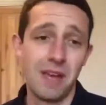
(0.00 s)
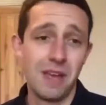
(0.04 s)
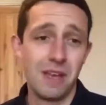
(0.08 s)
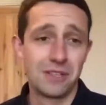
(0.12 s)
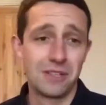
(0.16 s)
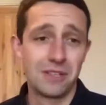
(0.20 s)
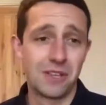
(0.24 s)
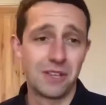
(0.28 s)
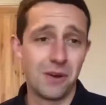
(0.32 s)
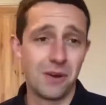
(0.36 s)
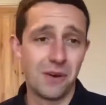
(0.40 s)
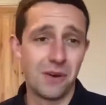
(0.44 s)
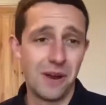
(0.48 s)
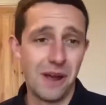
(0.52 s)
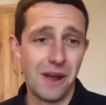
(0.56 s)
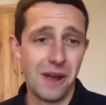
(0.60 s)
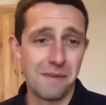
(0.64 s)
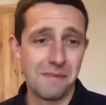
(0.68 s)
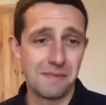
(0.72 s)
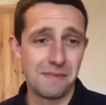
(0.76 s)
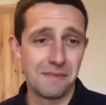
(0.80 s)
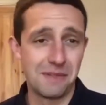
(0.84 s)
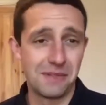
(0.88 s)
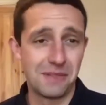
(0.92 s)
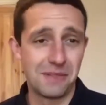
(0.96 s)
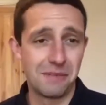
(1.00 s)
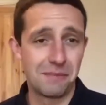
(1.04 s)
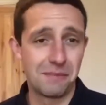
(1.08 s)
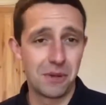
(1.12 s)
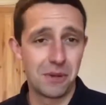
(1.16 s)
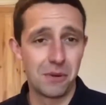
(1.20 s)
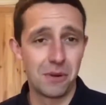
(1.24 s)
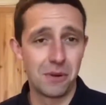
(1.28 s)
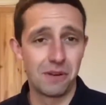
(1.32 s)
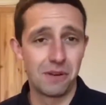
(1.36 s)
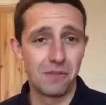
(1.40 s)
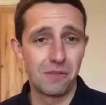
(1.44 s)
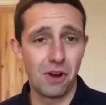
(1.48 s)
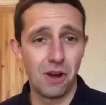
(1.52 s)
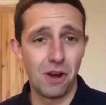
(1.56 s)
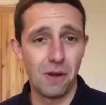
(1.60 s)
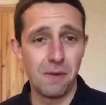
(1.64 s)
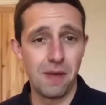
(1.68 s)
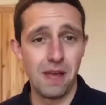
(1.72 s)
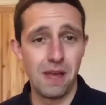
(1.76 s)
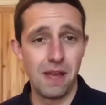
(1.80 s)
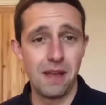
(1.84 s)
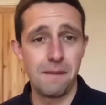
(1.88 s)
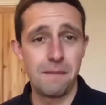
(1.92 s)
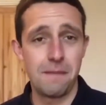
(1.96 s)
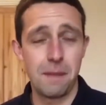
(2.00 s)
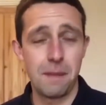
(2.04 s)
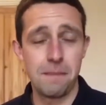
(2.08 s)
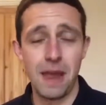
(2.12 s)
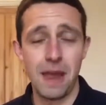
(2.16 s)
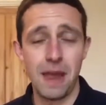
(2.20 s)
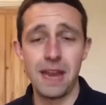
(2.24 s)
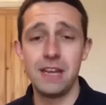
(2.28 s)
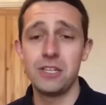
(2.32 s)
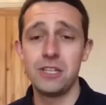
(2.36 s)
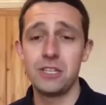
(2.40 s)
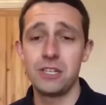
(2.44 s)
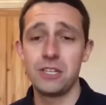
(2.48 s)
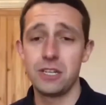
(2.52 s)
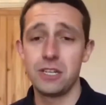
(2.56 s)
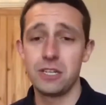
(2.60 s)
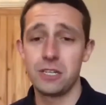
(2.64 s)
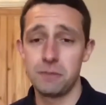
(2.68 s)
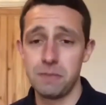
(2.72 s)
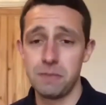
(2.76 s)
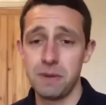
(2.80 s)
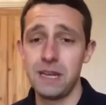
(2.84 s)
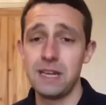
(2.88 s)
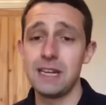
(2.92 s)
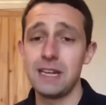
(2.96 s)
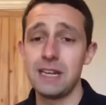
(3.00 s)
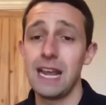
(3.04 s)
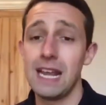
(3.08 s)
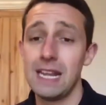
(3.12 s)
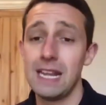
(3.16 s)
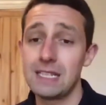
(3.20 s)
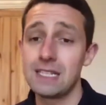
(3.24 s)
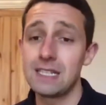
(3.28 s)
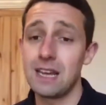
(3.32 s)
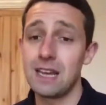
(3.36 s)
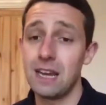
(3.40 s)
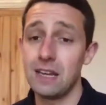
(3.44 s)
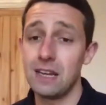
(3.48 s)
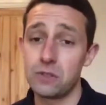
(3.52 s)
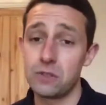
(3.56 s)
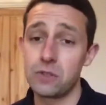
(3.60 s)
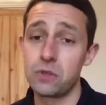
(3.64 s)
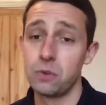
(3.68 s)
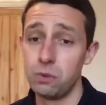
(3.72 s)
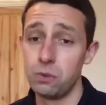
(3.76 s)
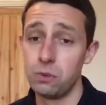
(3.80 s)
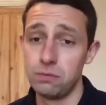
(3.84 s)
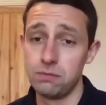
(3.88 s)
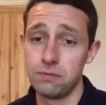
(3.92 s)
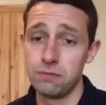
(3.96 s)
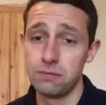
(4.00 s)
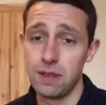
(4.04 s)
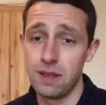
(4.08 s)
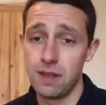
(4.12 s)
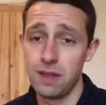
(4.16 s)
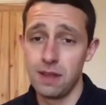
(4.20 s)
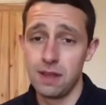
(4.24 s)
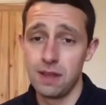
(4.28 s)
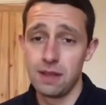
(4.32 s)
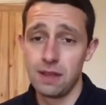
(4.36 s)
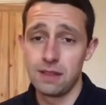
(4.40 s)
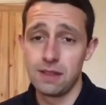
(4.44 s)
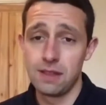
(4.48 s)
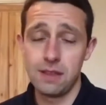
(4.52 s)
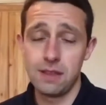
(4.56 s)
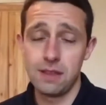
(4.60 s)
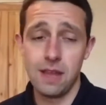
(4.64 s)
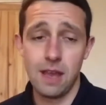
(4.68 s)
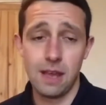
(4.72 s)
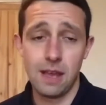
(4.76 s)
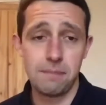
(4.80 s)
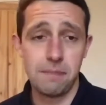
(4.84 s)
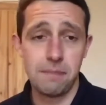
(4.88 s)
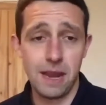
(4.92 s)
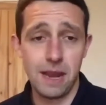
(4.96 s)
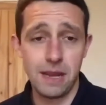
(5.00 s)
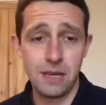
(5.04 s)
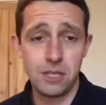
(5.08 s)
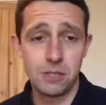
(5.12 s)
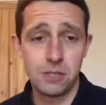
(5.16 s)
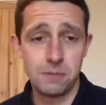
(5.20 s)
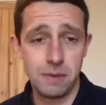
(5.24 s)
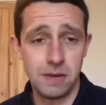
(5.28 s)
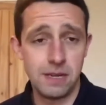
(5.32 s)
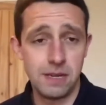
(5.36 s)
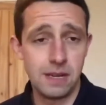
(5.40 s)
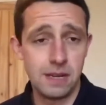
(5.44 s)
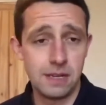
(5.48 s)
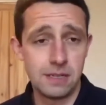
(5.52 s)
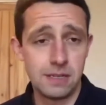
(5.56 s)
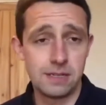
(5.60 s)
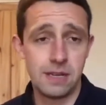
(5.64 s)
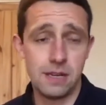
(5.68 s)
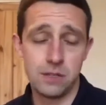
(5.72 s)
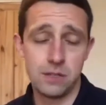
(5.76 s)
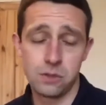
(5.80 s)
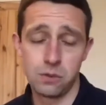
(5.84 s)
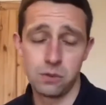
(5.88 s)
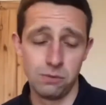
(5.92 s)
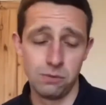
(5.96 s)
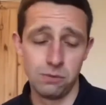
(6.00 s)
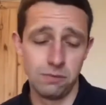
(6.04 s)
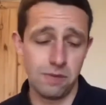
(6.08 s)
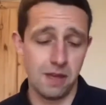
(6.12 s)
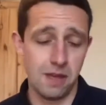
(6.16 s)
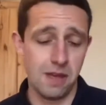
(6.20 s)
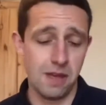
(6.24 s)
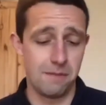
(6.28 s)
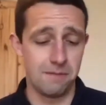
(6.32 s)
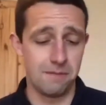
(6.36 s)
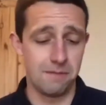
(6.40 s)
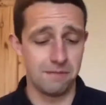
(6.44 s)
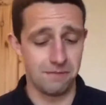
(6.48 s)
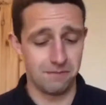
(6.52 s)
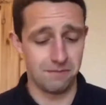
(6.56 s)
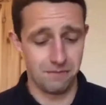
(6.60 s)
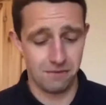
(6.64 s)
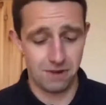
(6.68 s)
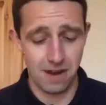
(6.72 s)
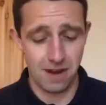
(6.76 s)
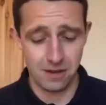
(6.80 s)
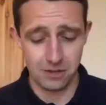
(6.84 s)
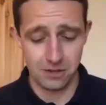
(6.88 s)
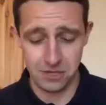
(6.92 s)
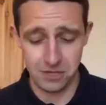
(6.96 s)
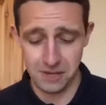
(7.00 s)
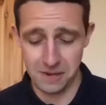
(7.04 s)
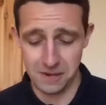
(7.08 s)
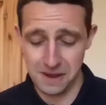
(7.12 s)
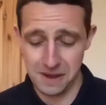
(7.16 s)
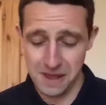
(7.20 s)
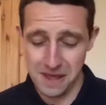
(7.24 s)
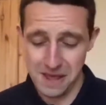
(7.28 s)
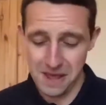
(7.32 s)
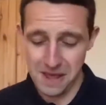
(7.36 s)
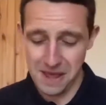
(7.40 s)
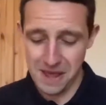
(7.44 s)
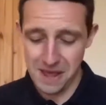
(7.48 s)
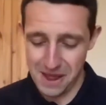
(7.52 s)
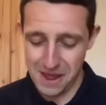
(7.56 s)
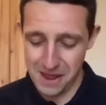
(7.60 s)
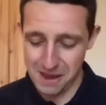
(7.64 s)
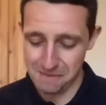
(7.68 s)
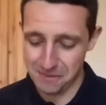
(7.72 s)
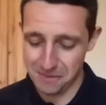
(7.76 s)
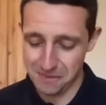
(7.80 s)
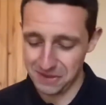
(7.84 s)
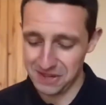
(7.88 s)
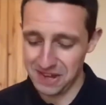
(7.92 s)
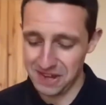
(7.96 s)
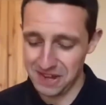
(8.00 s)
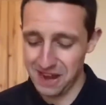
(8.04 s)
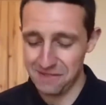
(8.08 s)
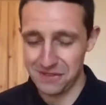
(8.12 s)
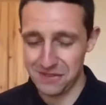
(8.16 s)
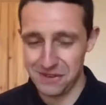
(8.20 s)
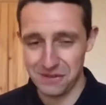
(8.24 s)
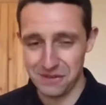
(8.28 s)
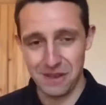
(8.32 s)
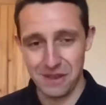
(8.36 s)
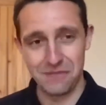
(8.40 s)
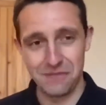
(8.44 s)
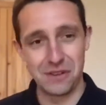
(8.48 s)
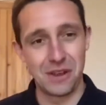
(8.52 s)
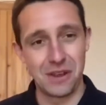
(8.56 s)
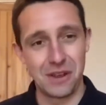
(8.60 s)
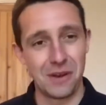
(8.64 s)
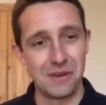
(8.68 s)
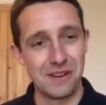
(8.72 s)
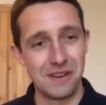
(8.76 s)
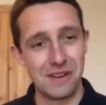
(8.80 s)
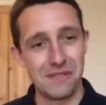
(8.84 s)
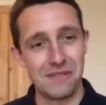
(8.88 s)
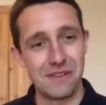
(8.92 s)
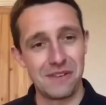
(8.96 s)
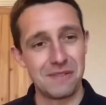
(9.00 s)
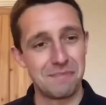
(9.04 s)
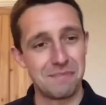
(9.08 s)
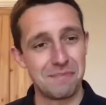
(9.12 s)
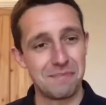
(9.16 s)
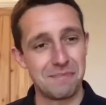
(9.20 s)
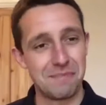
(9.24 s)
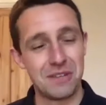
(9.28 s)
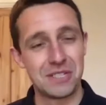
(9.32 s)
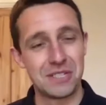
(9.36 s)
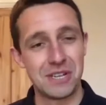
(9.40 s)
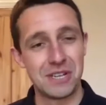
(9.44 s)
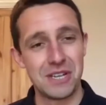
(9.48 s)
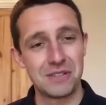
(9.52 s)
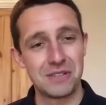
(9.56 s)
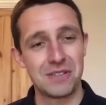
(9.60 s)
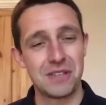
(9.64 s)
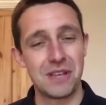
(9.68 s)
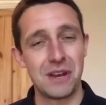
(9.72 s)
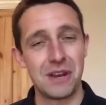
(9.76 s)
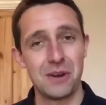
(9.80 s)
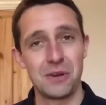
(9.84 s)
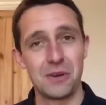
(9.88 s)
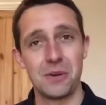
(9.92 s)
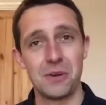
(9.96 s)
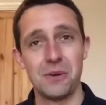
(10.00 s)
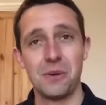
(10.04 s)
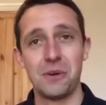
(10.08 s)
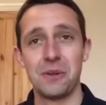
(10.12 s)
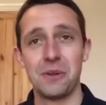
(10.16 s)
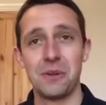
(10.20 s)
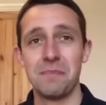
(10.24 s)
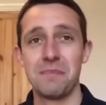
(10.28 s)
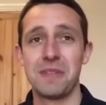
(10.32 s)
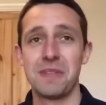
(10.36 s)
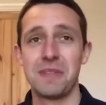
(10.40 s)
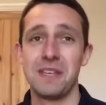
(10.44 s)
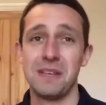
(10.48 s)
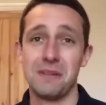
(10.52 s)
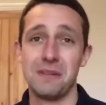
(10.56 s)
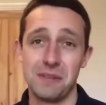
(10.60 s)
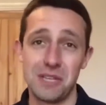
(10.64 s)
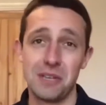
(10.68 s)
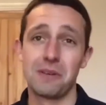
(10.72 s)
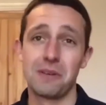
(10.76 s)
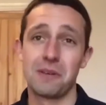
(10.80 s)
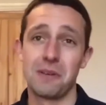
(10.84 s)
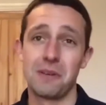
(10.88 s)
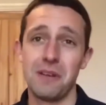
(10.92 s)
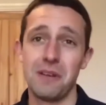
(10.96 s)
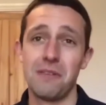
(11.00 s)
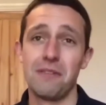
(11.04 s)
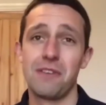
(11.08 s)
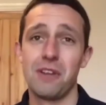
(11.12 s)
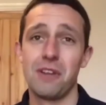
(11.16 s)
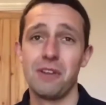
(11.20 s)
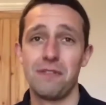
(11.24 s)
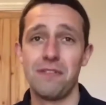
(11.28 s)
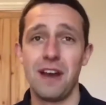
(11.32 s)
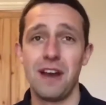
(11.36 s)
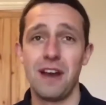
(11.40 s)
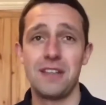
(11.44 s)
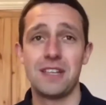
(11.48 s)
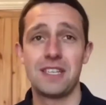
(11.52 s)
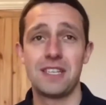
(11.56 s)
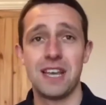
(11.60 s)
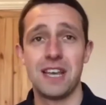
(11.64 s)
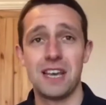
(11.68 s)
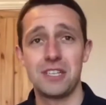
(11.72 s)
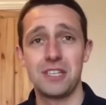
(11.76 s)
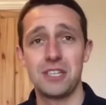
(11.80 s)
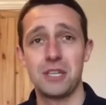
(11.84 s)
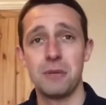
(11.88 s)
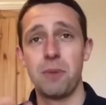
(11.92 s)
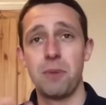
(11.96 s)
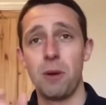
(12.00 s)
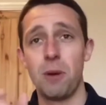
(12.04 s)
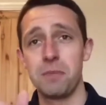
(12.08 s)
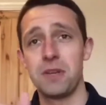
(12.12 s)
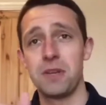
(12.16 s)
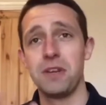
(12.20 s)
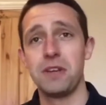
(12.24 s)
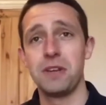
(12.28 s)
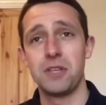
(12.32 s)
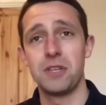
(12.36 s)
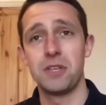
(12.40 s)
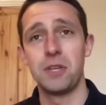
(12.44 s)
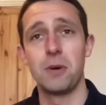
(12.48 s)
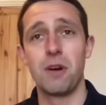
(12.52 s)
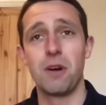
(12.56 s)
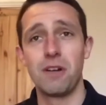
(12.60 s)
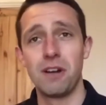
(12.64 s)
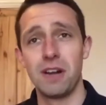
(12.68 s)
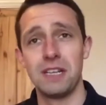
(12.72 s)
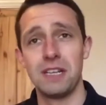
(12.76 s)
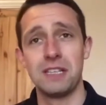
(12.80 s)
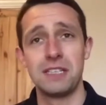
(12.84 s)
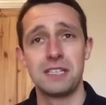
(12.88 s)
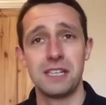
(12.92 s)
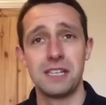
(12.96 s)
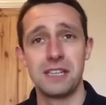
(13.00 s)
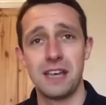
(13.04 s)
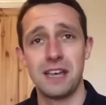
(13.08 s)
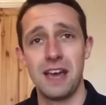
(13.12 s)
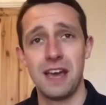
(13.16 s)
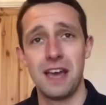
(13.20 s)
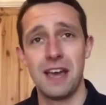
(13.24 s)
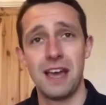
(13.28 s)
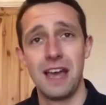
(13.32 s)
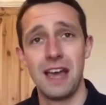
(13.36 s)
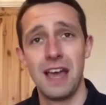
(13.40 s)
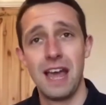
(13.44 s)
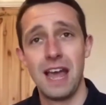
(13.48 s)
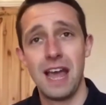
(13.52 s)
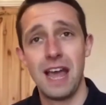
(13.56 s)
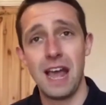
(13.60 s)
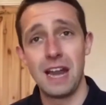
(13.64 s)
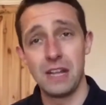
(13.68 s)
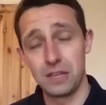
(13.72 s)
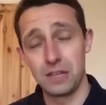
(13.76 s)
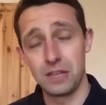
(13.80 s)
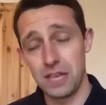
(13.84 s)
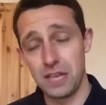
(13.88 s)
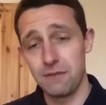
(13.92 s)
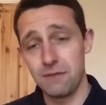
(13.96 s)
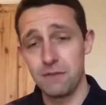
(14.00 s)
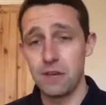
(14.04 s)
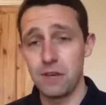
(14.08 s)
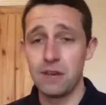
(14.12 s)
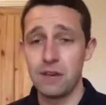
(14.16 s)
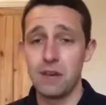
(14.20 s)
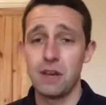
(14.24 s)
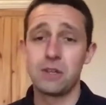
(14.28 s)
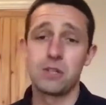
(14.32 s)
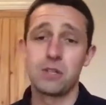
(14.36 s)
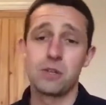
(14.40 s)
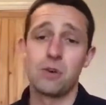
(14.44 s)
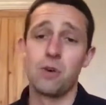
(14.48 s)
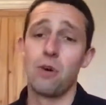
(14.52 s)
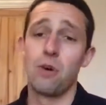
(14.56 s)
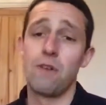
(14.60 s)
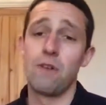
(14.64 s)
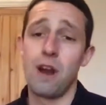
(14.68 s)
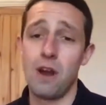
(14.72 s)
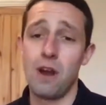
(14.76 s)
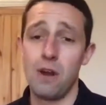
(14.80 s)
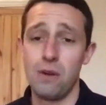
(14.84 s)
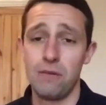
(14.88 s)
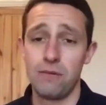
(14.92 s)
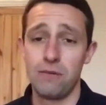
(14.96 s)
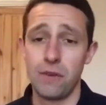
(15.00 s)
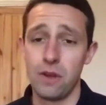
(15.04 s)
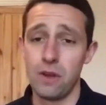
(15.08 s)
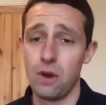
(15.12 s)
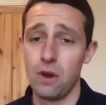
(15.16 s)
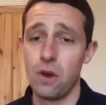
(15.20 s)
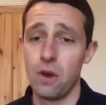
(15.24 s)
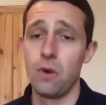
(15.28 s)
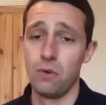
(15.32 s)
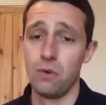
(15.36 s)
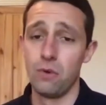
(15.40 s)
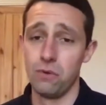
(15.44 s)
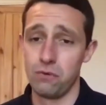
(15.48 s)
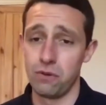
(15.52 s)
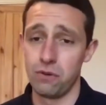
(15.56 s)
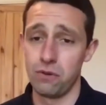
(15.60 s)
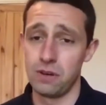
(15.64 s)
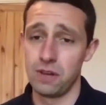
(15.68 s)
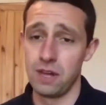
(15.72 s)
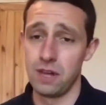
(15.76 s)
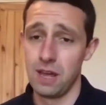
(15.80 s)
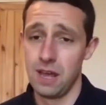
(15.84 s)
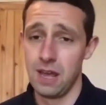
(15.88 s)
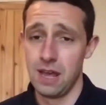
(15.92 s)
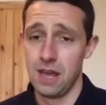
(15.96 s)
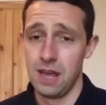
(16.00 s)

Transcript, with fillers: So um, the, Google have got a, a, page speed insight tool, yeah. page speed insight tool, um, catchy. Um, but yeah, if you, if you, go, if you if you search for that on Google, you'll, you'll, you'll you'll find a test. You pop your URL into there, and it'll give you a score out of a uh, hundred.